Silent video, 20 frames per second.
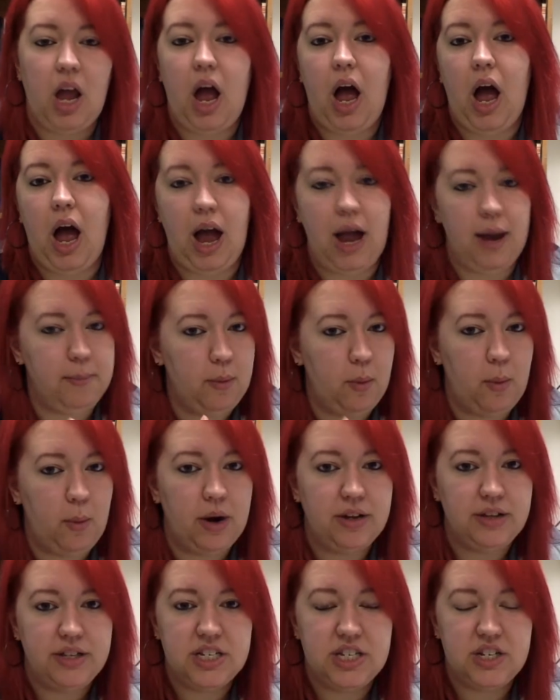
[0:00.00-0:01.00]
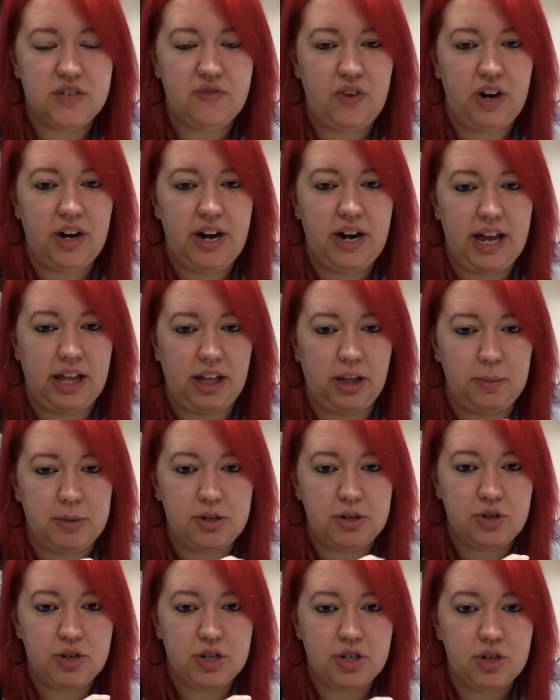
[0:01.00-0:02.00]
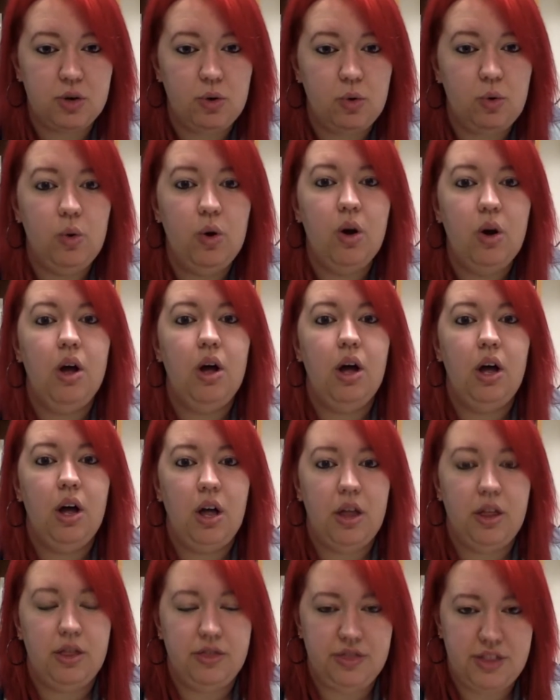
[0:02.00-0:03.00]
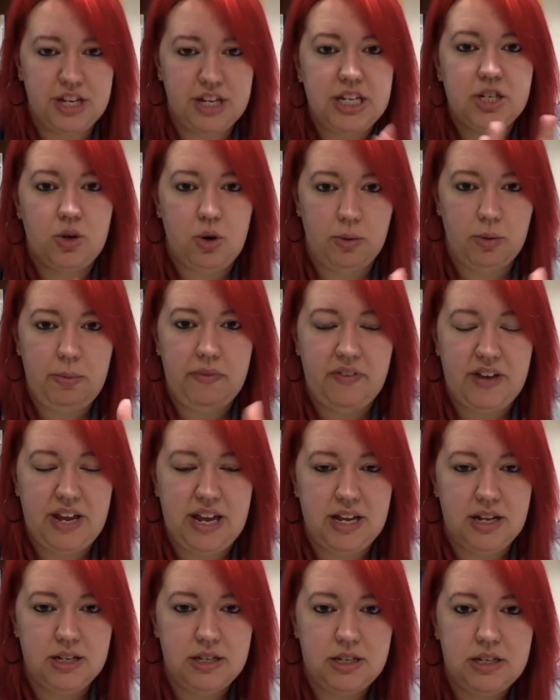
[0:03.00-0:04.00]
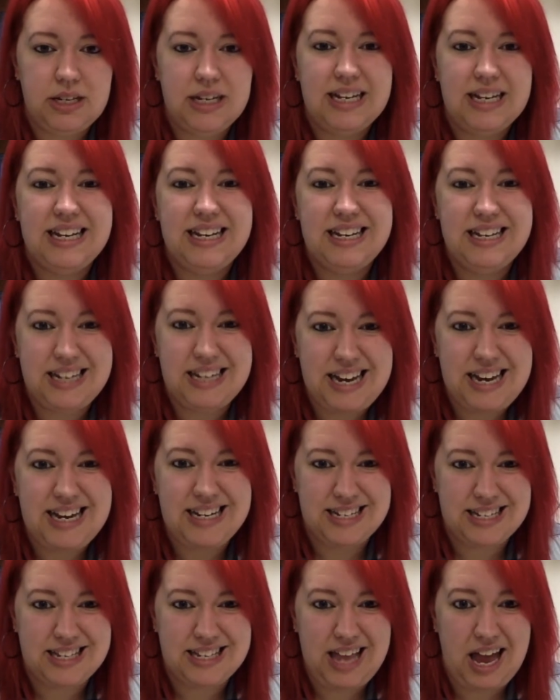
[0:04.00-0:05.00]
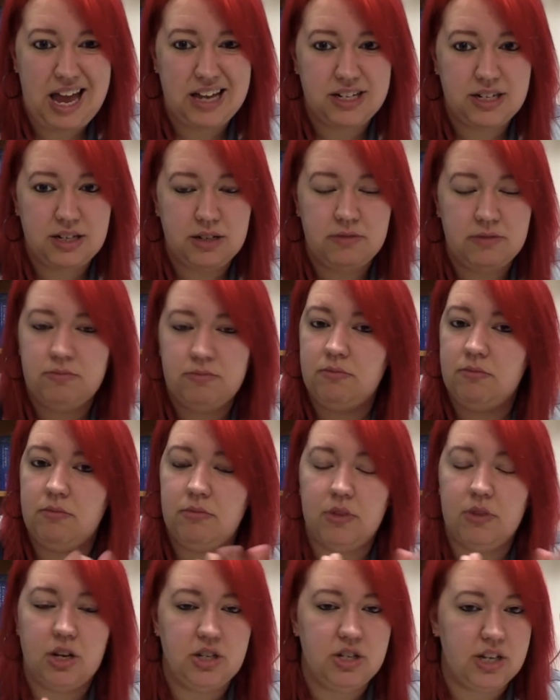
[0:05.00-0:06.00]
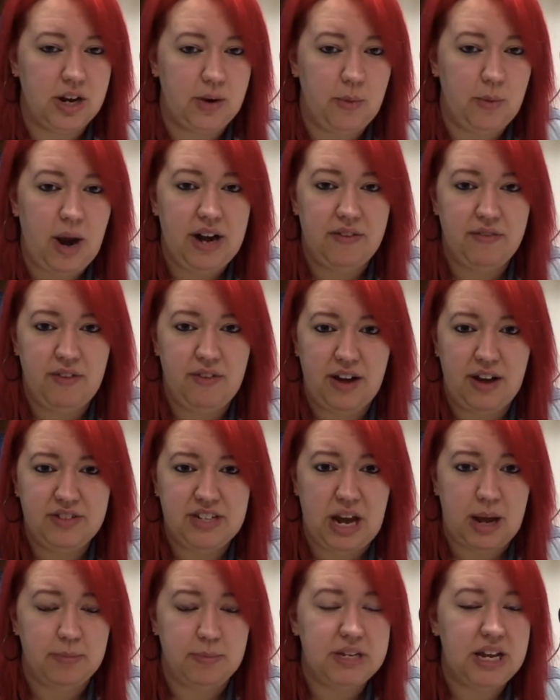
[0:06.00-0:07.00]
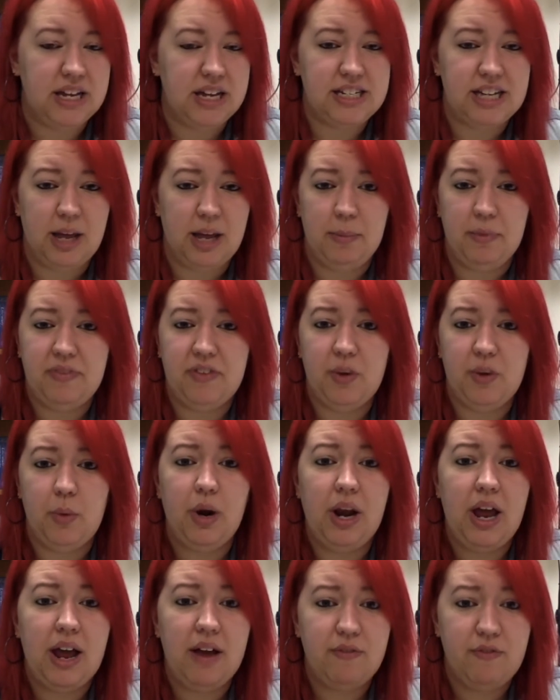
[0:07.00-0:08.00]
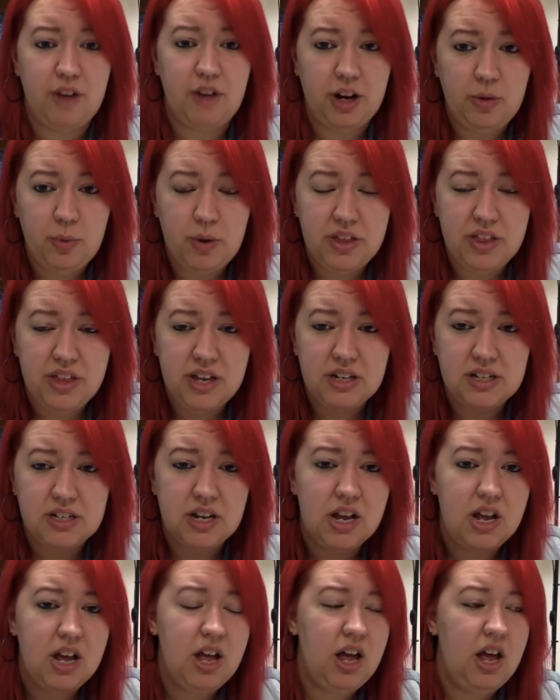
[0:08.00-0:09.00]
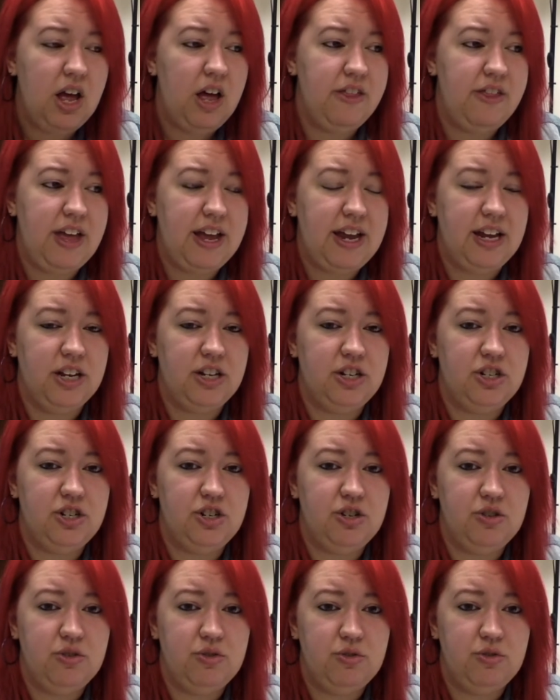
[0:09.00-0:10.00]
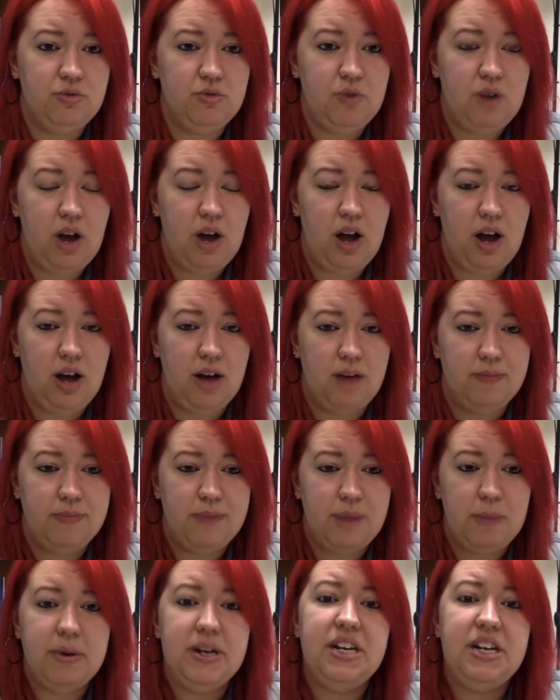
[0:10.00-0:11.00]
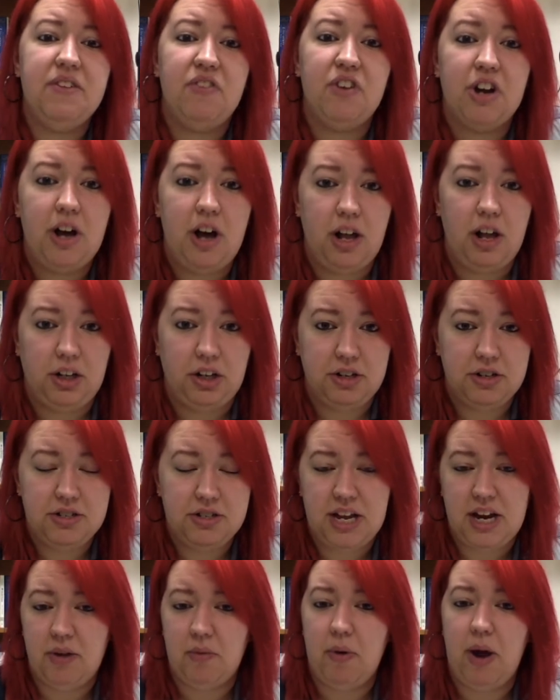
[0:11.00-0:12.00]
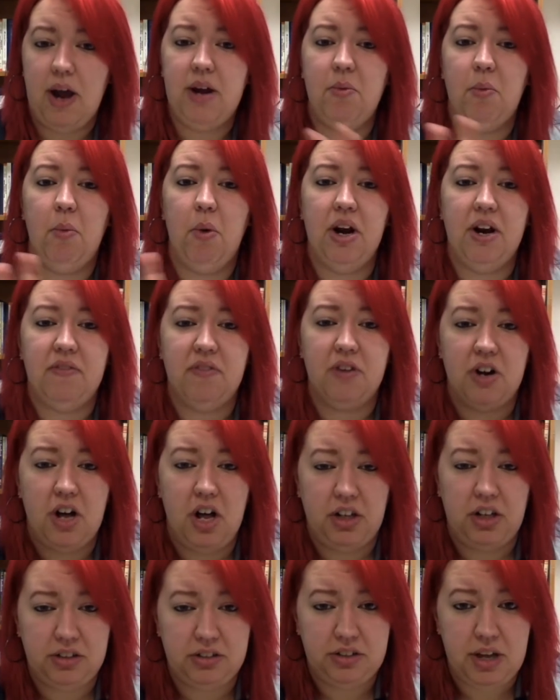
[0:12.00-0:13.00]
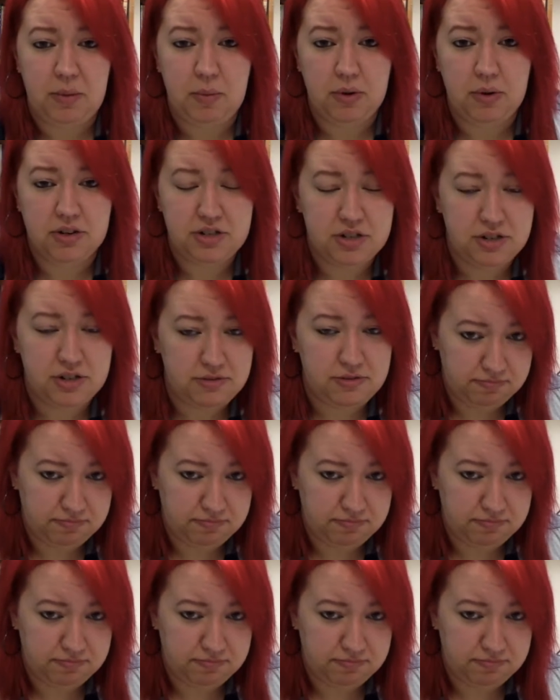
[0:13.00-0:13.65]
I am aware this is very elementary school. This group of kids needs that. So they write it 5 times. I tell them if they want to have fun with it, they can do them in different colors. They can write in whatever color they want to.